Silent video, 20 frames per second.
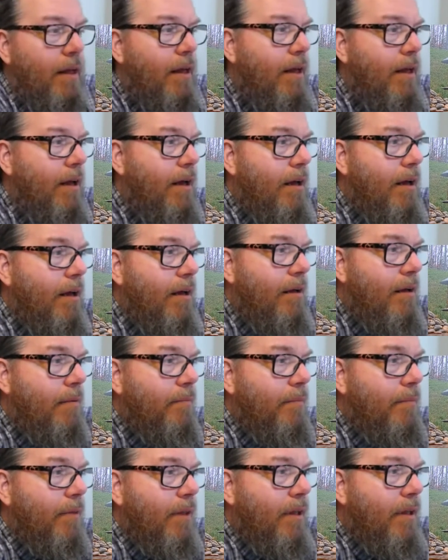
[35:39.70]

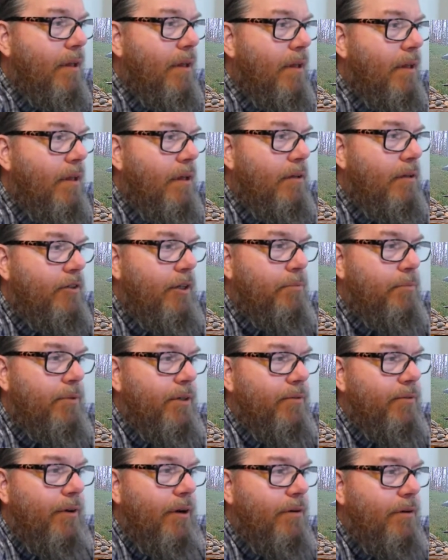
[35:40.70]
um,
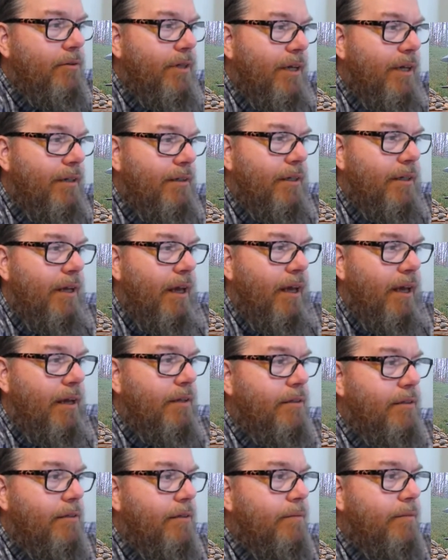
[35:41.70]
Gypsy Rhodes has
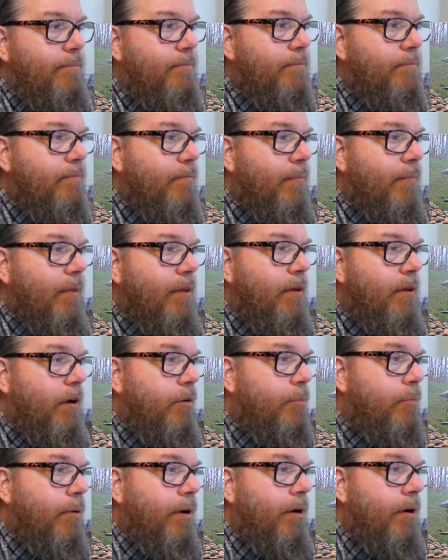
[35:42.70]
guessed.
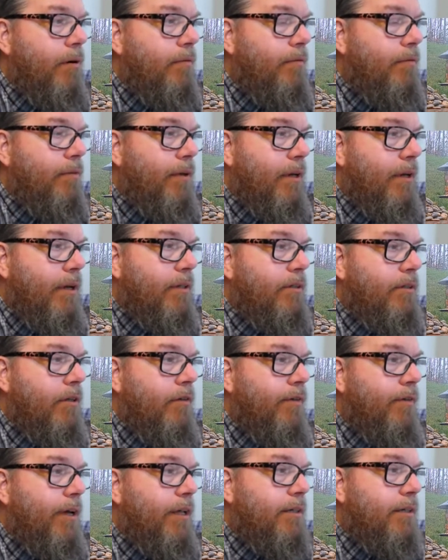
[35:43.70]
GoPro. Geneseo
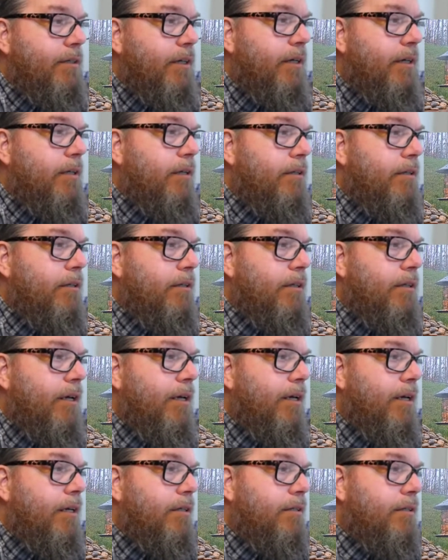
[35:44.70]
Valley Cichlid
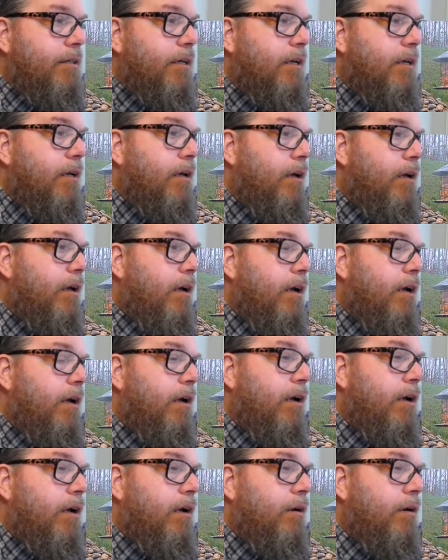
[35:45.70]
says,
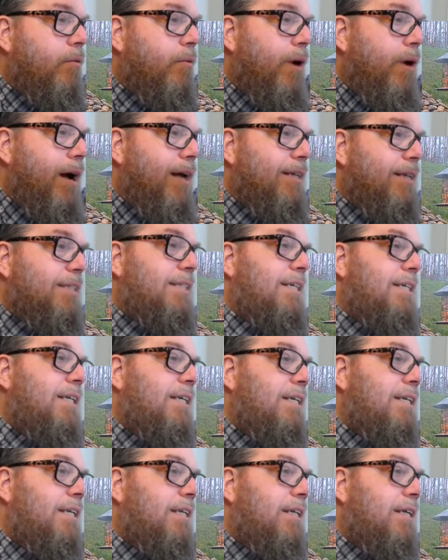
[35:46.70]
uh, Wisey.
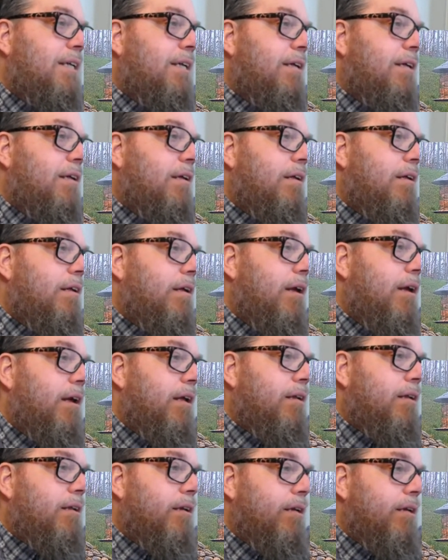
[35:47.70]

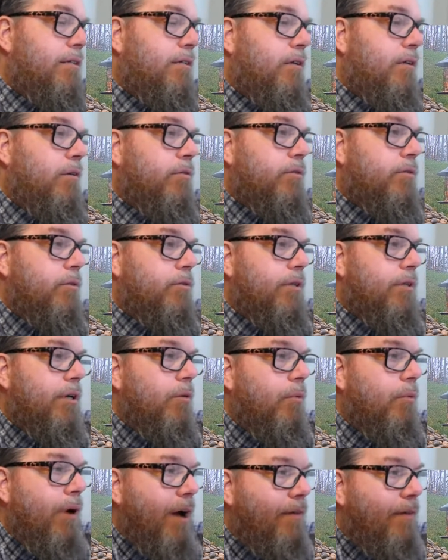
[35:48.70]
And Geneseo also said a
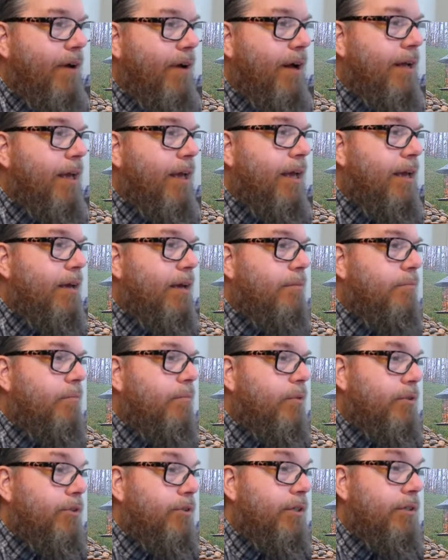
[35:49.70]
Wi-Fi cam,
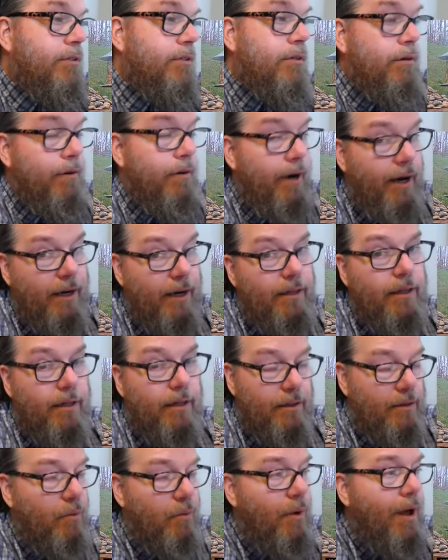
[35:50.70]
which is correct. It
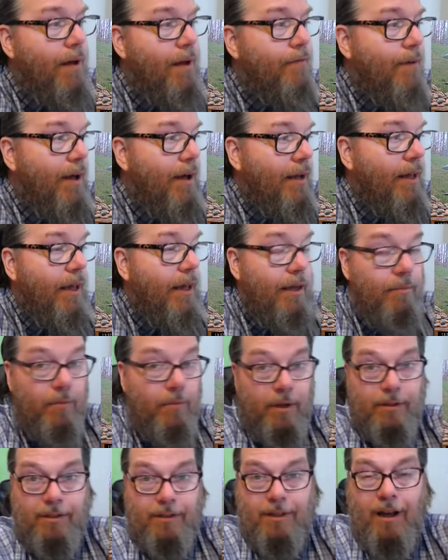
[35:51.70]
is a Wi-Fi cam.
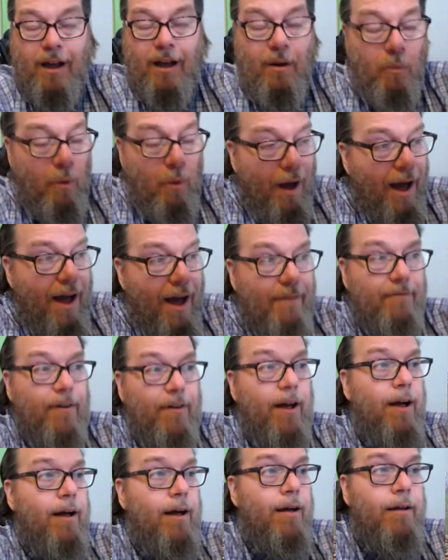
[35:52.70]
It's got
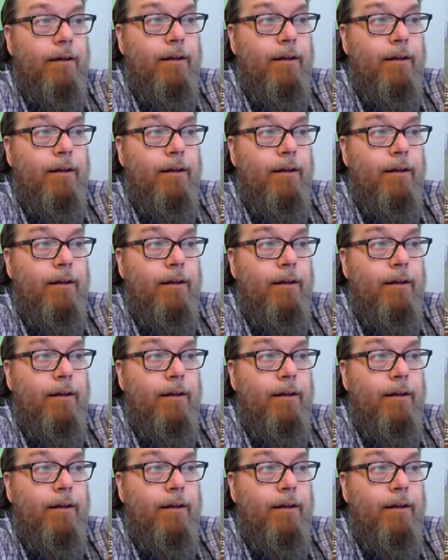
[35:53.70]
Wi-Fi,